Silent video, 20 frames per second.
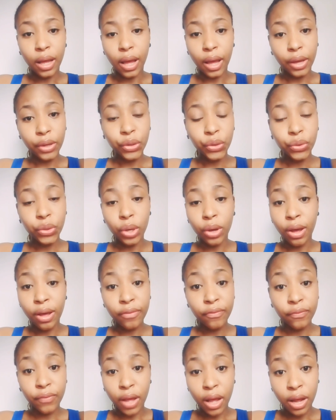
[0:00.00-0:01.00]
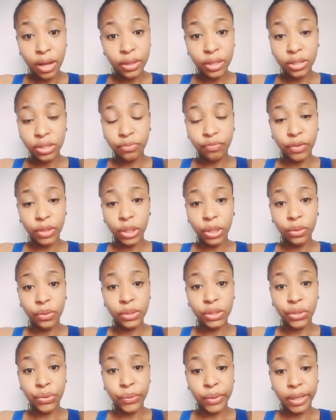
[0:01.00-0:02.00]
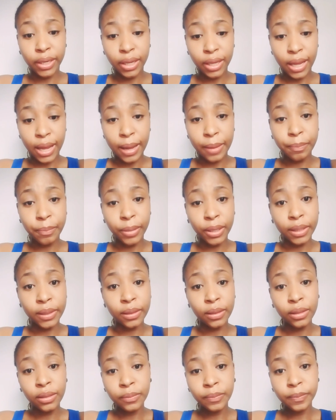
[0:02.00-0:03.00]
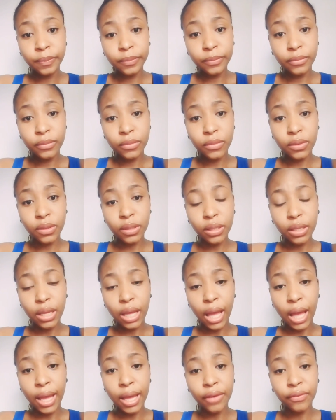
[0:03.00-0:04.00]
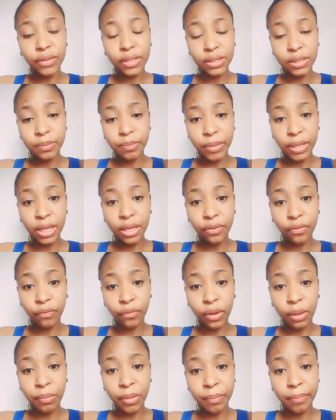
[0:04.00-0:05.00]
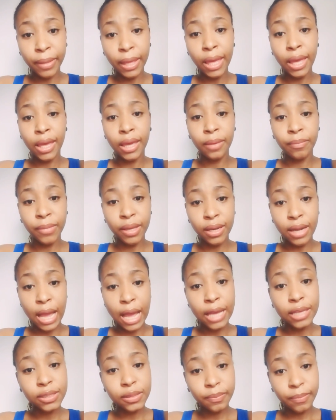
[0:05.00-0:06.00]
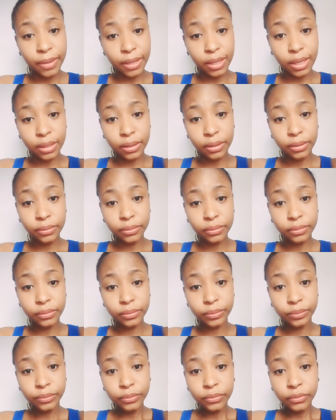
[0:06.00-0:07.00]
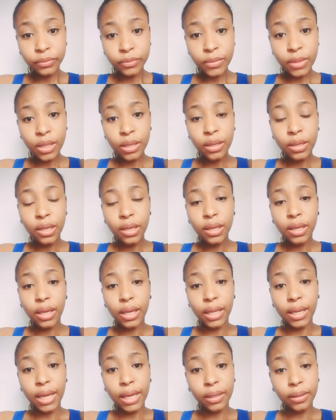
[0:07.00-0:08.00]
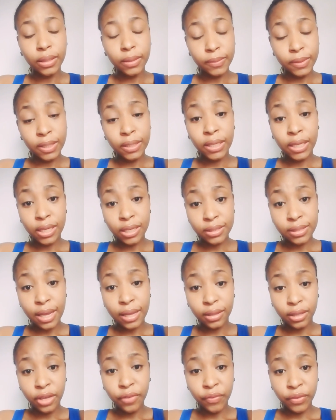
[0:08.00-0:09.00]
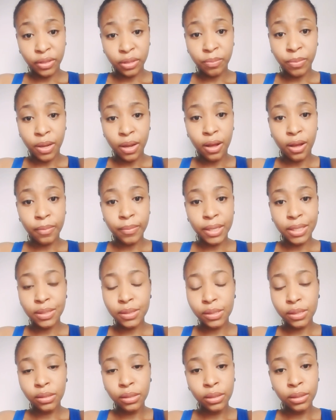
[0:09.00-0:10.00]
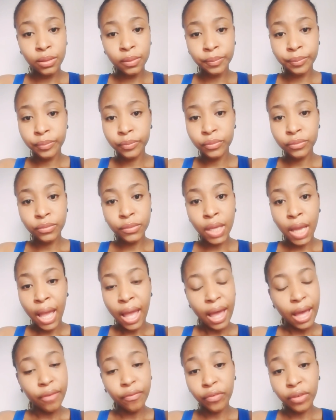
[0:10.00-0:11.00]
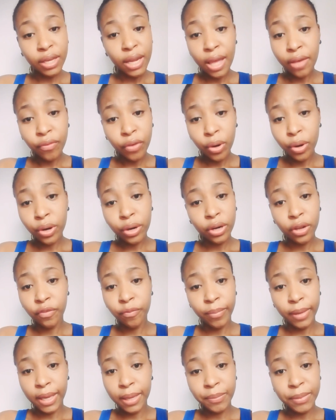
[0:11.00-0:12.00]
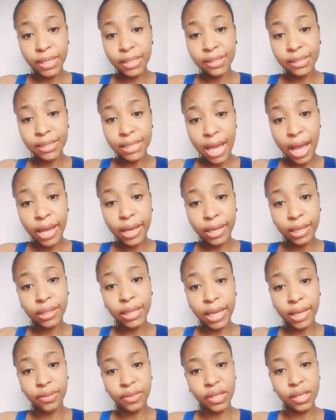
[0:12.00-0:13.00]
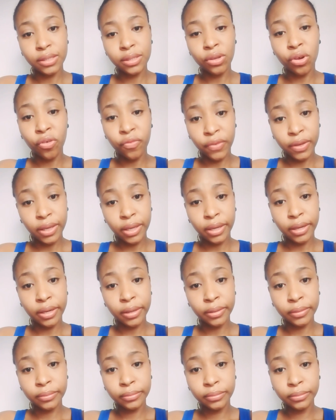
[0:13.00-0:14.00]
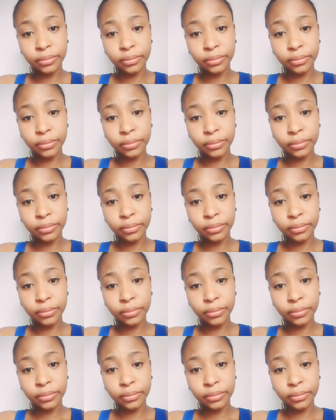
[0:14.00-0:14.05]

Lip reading: I don't know how far this video is going to get, but I have to speak from a Bahamian aspect. And because I live in the Bahamas, I've never heard of babies dying like this over here.